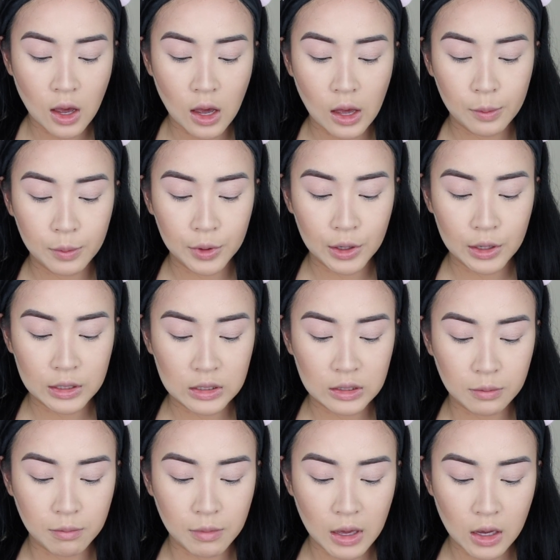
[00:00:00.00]
I'm gonna use
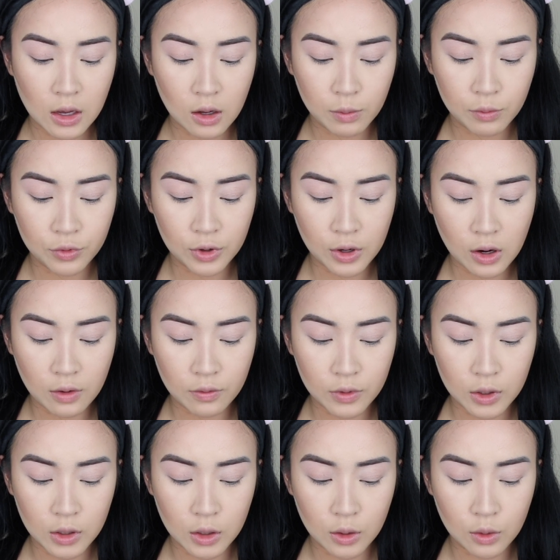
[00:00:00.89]
the
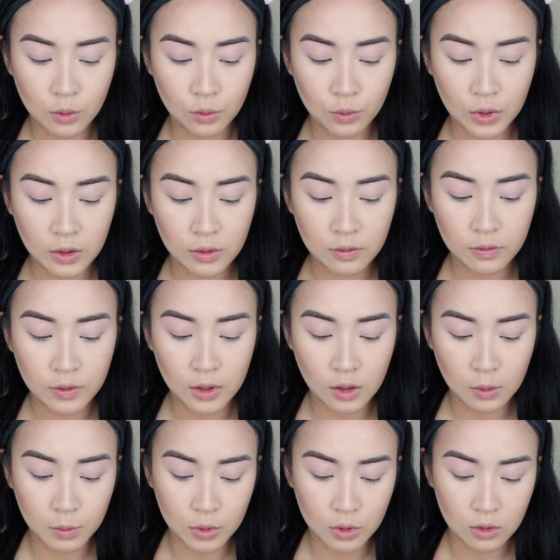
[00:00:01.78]
makeupfoirever
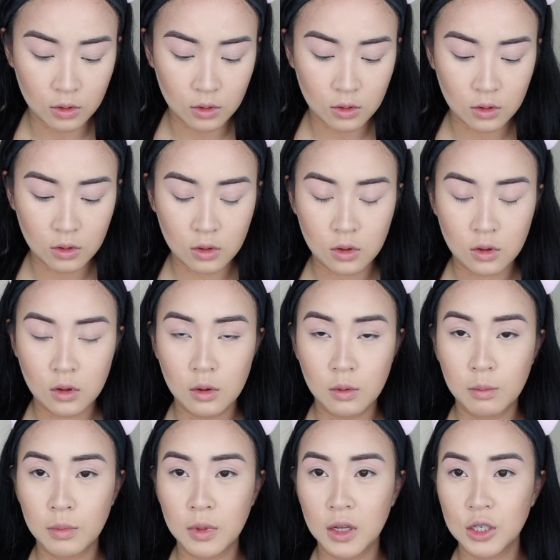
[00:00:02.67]
refillable
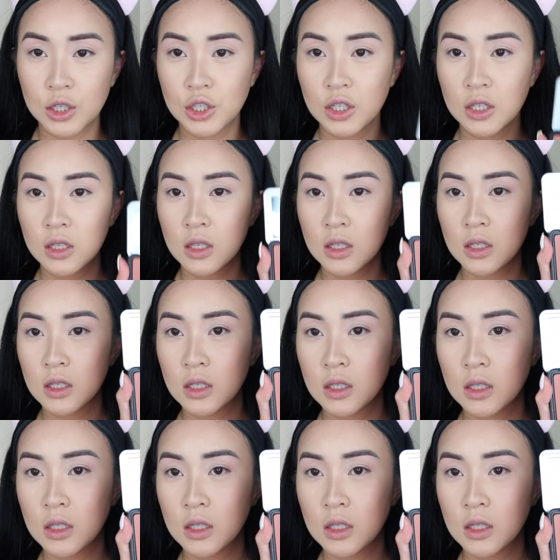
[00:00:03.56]
blushes